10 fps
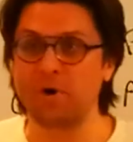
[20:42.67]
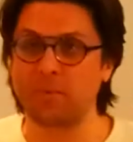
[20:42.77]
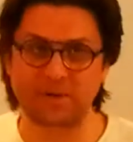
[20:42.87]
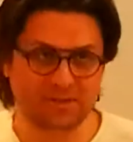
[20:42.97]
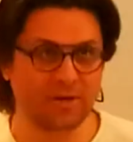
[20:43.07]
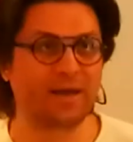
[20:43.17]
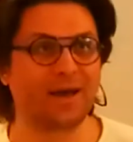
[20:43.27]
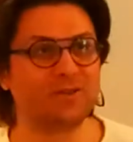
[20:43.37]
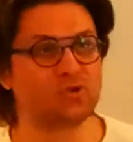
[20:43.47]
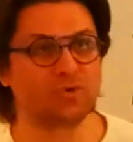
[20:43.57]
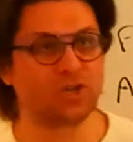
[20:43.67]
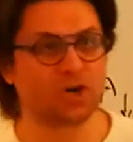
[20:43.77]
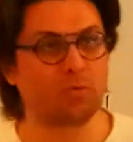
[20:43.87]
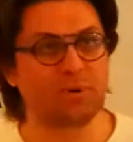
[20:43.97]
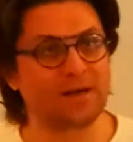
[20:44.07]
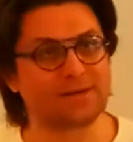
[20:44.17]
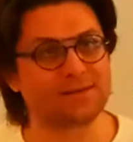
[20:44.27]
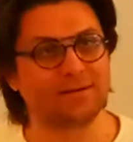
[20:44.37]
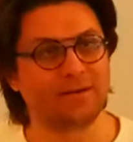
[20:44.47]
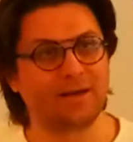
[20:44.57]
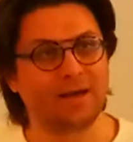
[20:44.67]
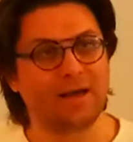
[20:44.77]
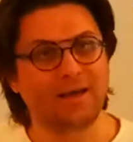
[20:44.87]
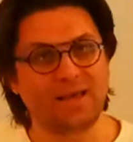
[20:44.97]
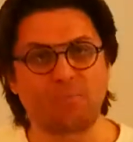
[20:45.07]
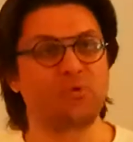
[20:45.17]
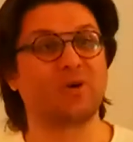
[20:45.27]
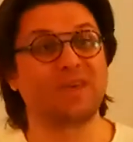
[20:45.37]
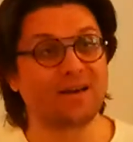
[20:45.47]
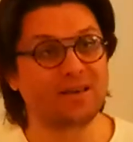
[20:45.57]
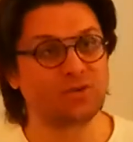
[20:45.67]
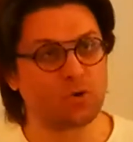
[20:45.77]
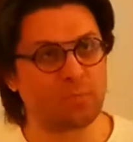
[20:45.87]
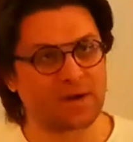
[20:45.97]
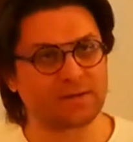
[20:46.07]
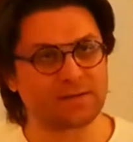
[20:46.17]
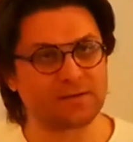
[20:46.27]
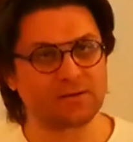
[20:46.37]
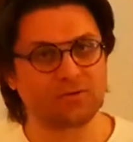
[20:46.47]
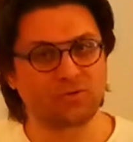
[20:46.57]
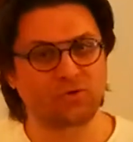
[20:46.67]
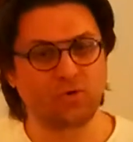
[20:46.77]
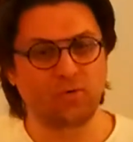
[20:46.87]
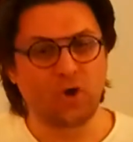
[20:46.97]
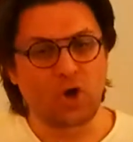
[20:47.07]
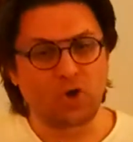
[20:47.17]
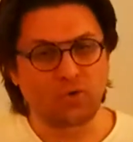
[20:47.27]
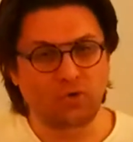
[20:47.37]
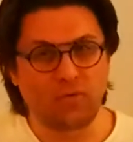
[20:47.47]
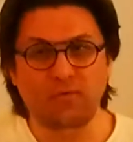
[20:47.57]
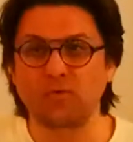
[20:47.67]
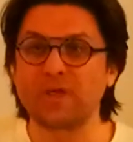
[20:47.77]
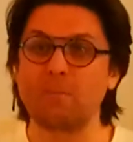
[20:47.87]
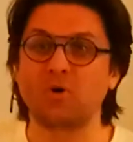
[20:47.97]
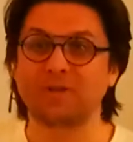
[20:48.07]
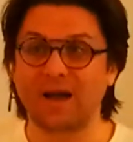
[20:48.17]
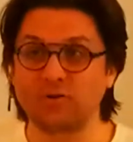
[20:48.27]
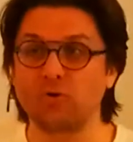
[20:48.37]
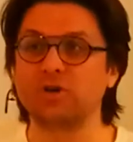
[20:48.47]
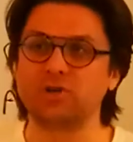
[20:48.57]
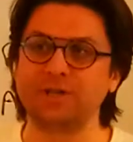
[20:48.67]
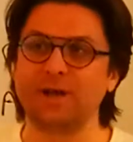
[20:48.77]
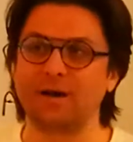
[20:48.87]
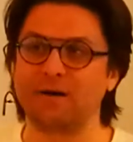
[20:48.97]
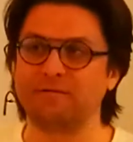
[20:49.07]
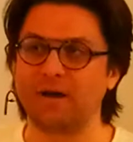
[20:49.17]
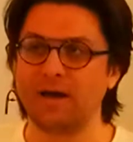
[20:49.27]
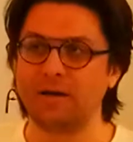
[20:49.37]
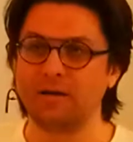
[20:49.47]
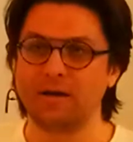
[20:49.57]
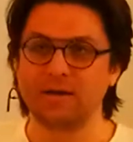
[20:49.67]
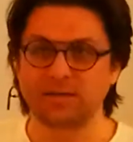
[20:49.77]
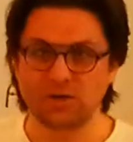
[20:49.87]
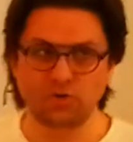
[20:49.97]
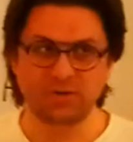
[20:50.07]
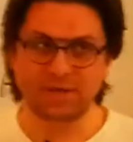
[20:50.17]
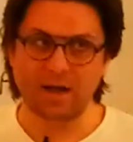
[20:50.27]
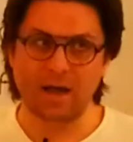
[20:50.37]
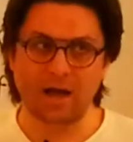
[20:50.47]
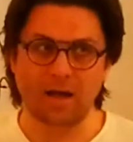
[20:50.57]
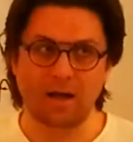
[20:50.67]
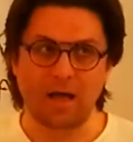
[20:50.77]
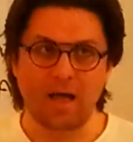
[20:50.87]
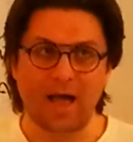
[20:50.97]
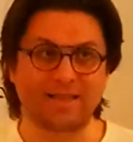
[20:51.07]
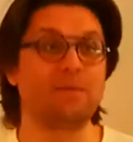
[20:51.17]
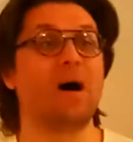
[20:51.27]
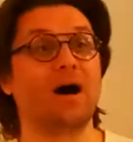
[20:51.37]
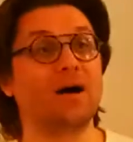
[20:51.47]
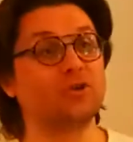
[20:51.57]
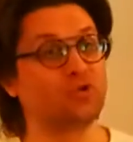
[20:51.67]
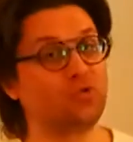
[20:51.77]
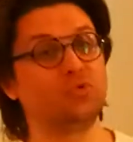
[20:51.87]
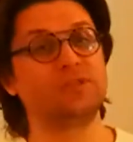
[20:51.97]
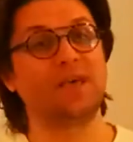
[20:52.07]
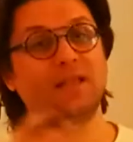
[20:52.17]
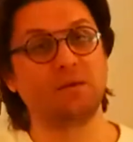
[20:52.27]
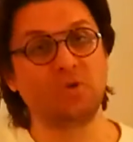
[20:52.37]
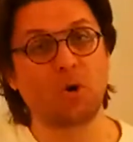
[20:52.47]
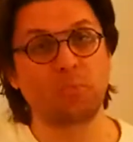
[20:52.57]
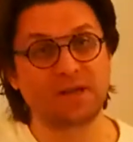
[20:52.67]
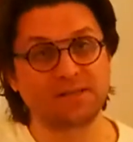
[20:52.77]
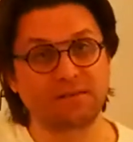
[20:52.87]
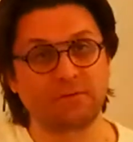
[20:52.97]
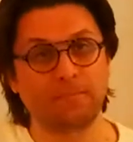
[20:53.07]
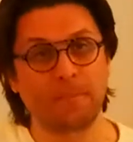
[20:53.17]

appear in the fall, and then they will appear in Raphael. But in Raphael, when they appear, everything is already played. Nothing fundamental happens.